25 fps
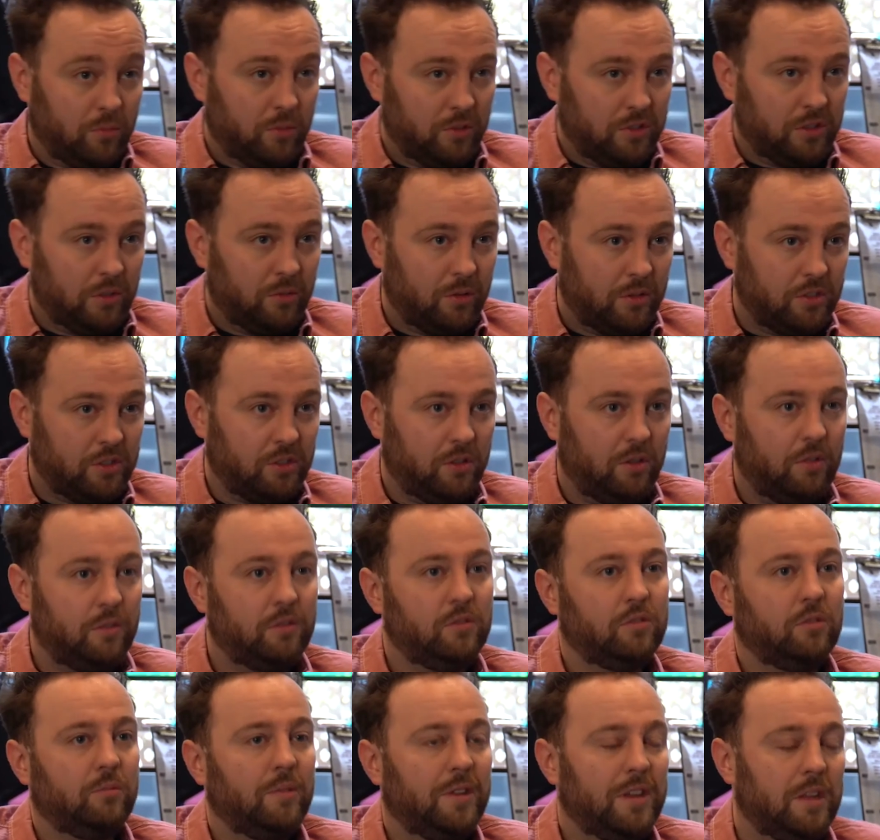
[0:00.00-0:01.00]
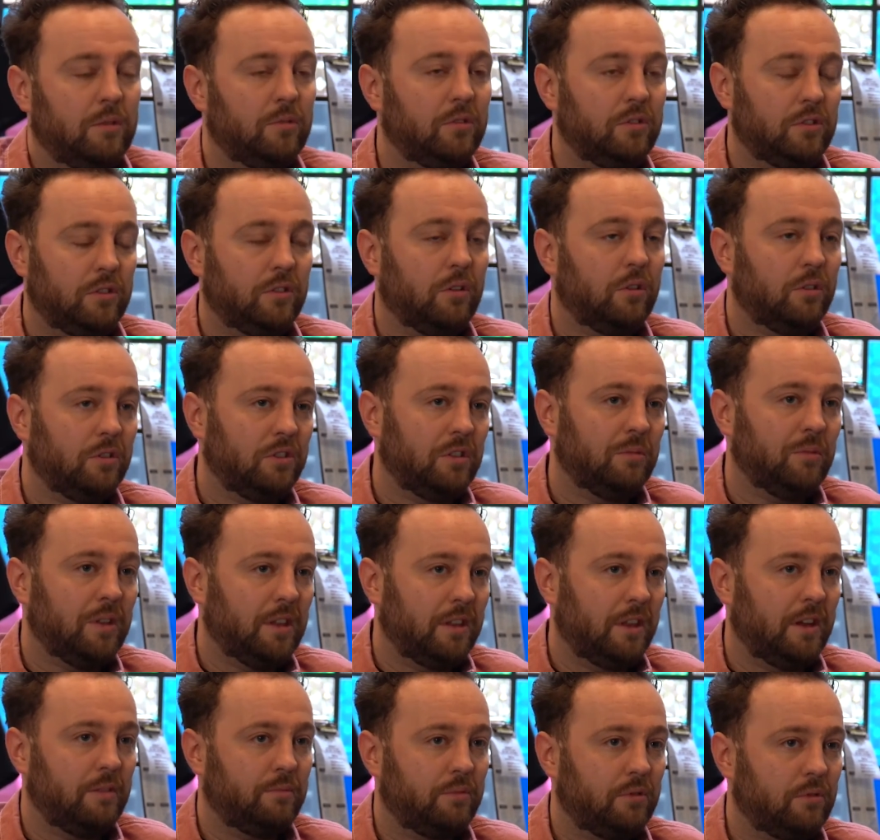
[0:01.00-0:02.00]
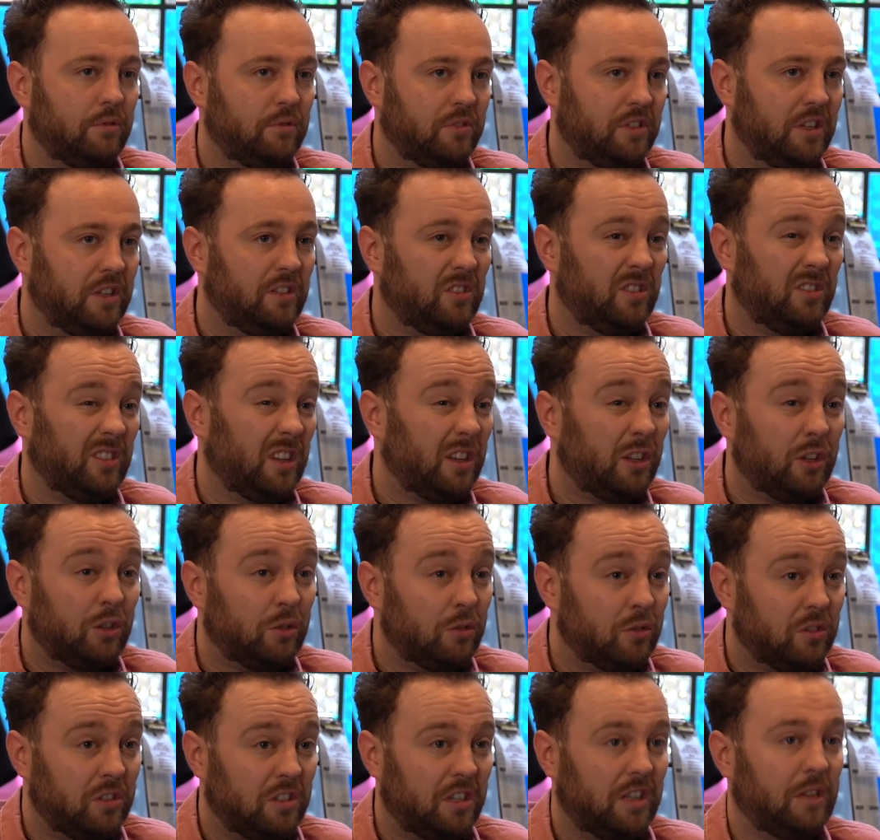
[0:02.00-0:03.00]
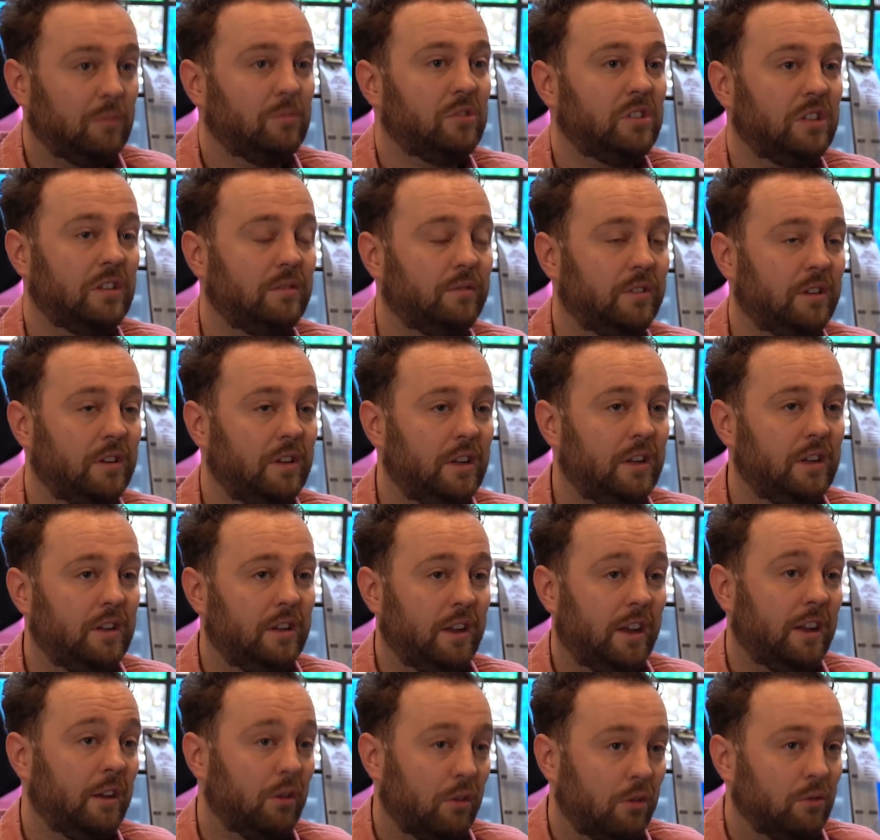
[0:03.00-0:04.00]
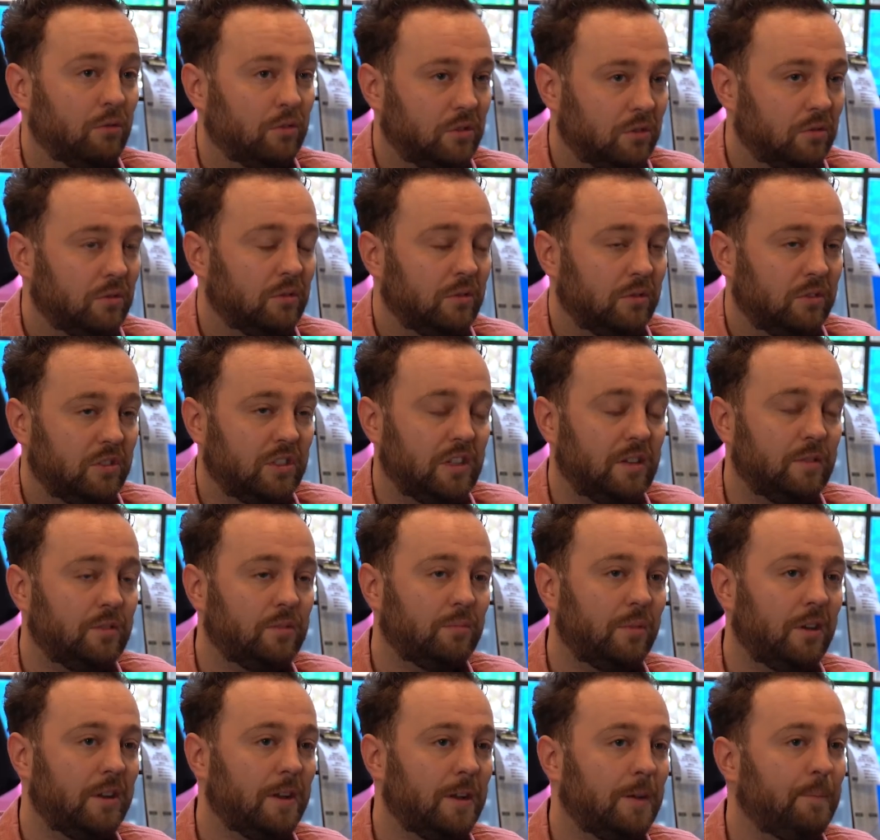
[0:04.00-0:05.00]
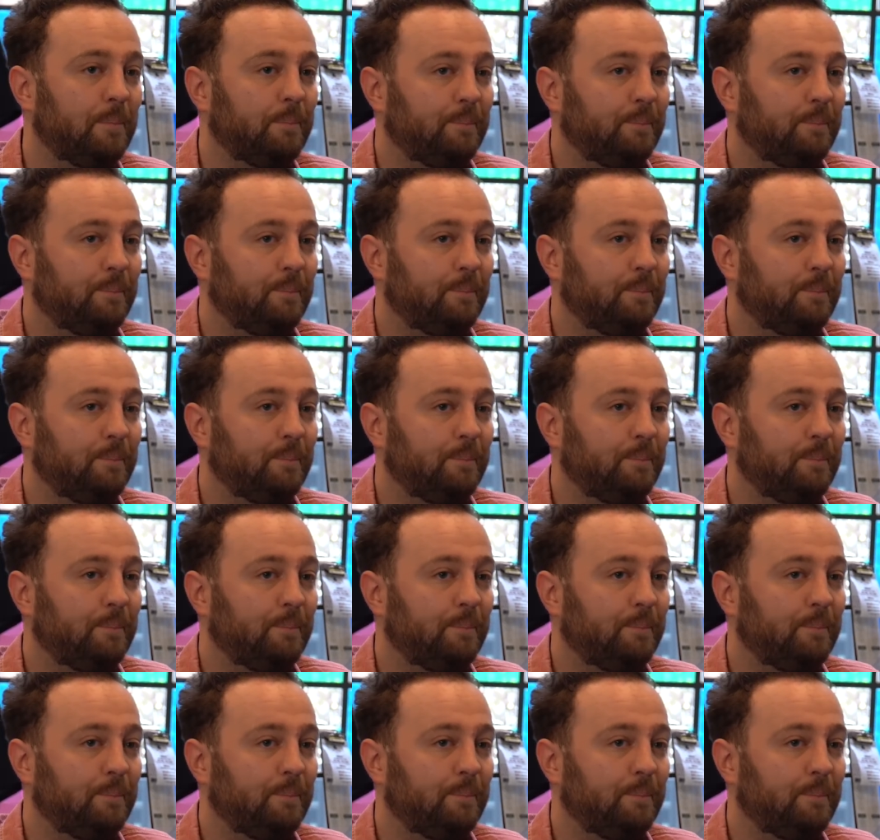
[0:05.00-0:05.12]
was out of stock, so being able to automate that process is a huge time saver, and it also saves money.